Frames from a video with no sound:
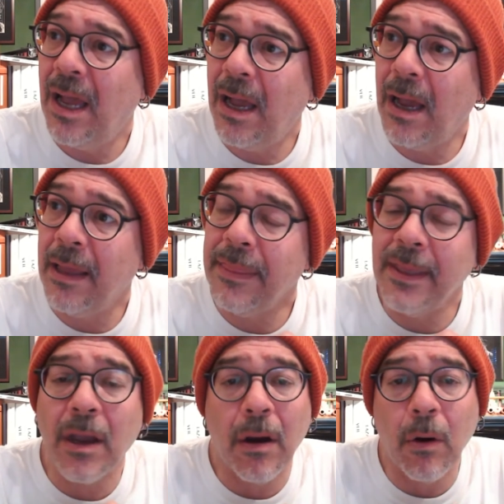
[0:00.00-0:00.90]
I
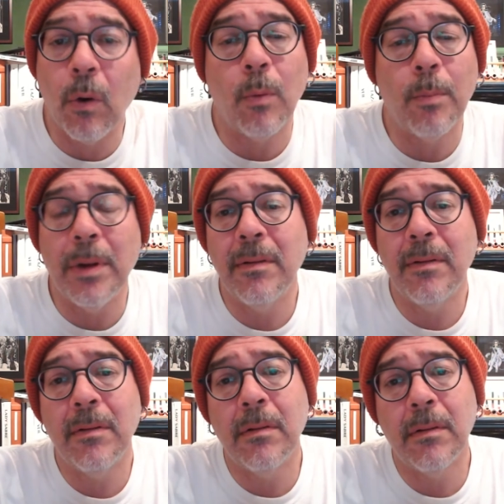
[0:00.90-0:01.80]
think home.
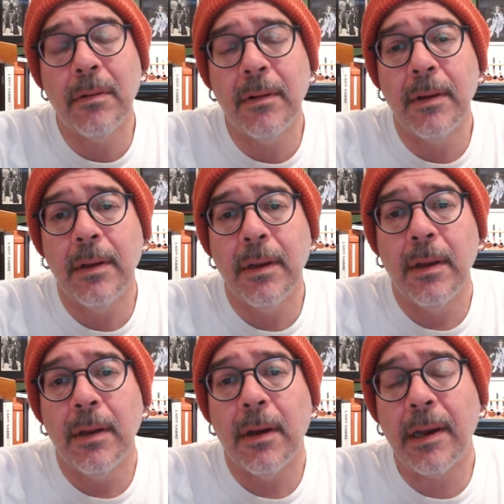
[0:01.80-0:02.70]

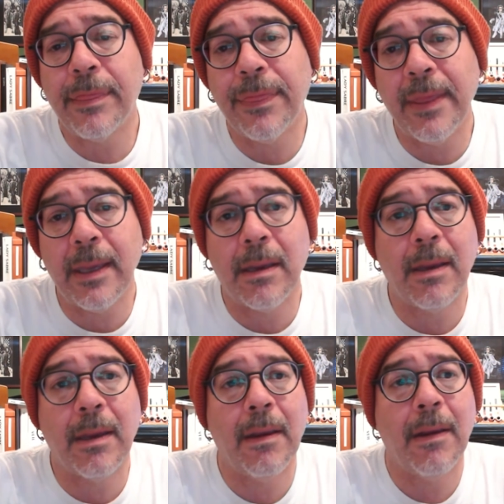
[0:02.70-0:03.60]
I
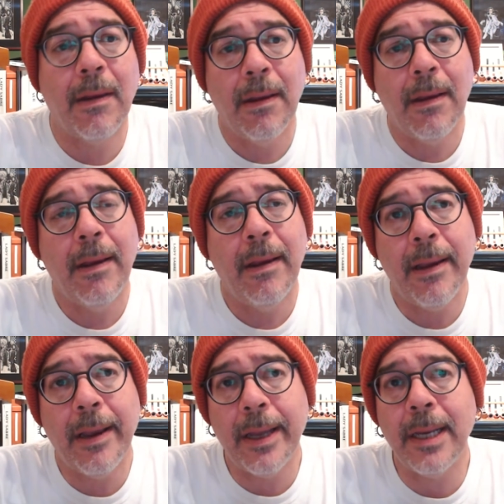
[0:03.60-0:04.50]
think
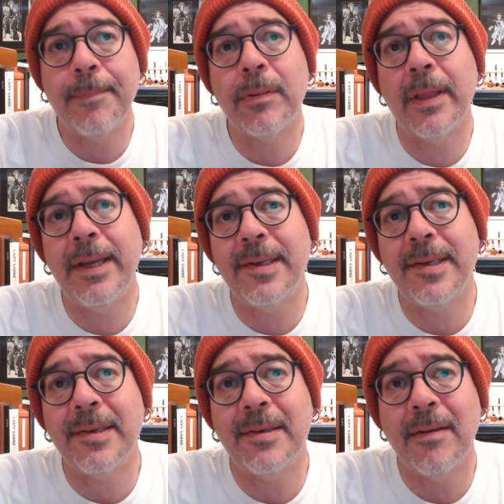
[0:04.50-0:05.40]
any
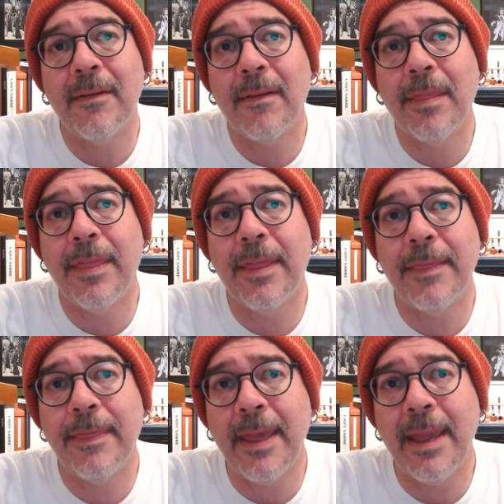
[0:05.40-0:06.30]
place
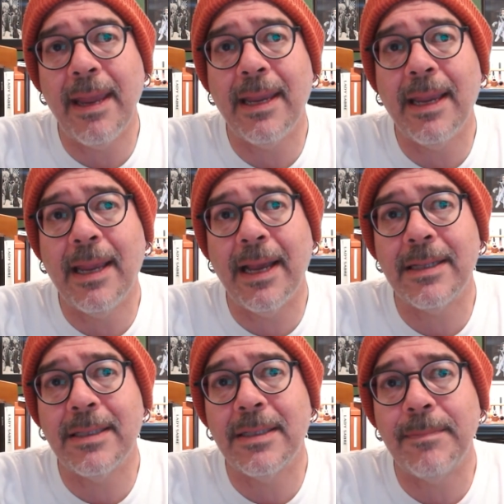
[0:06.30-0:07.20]
that they get
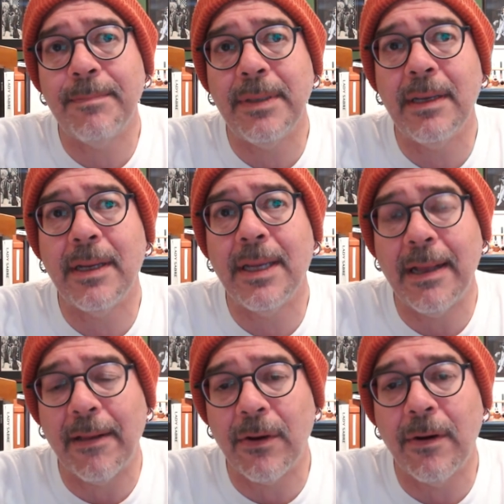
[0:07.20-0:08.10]
to be
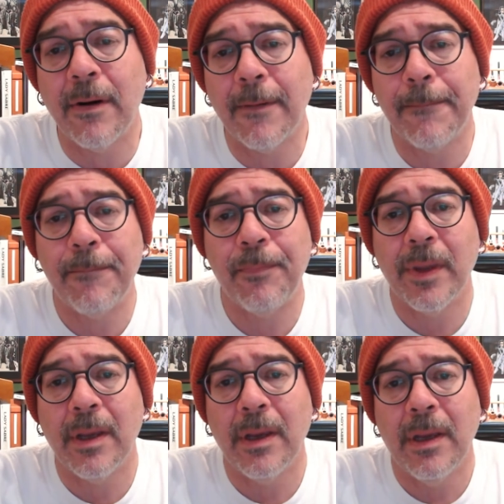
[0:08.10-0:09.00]
together
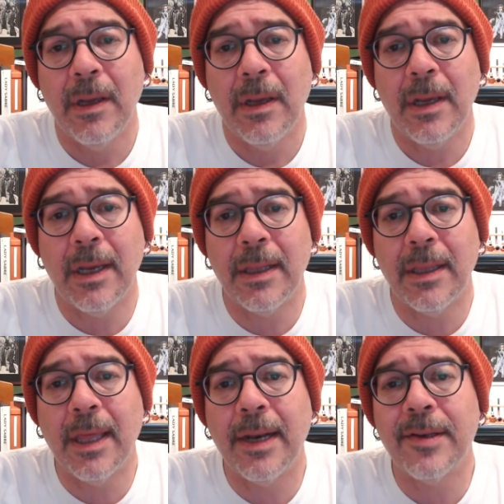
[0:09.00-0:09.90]

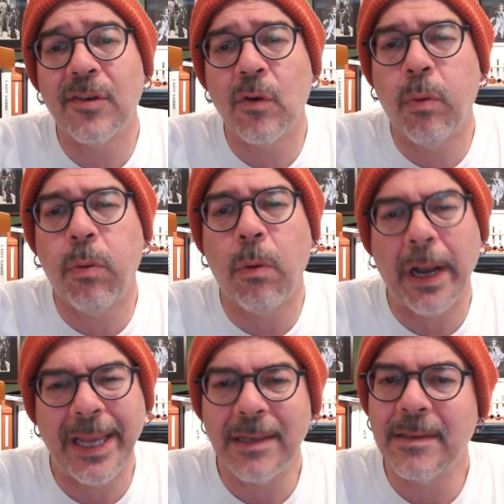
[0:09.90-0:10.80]
and that is
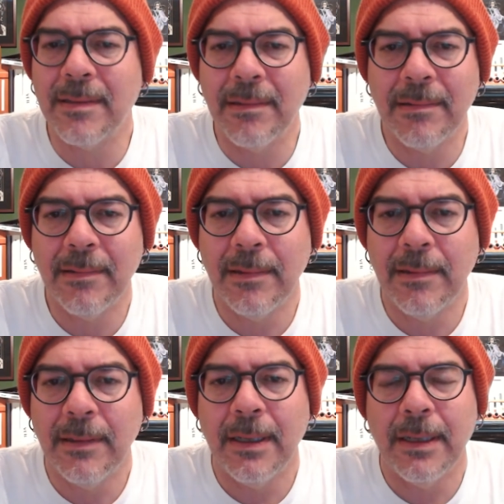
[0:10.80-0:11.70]
quiet
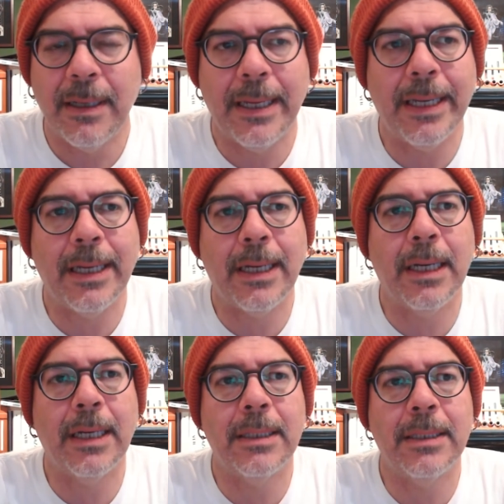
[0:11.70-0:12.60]

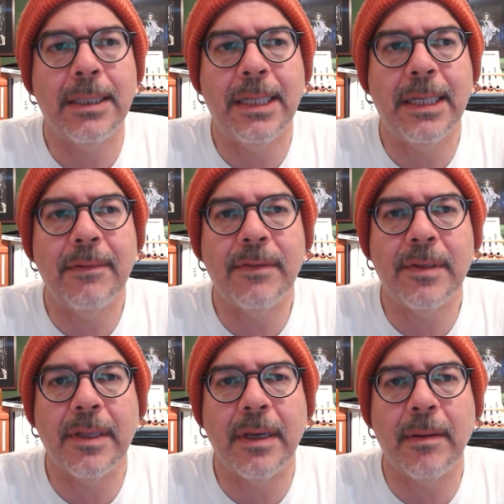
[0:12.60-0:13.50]
and gives
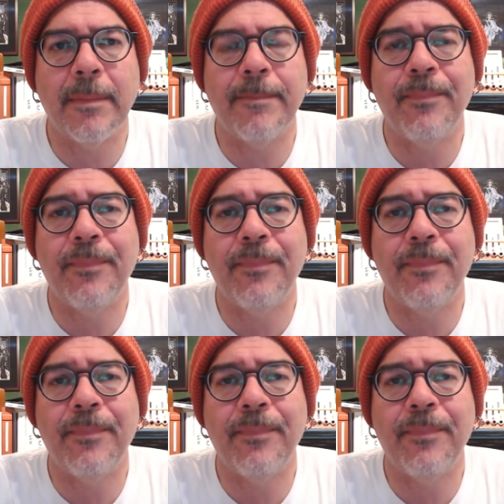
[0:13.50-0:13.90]
them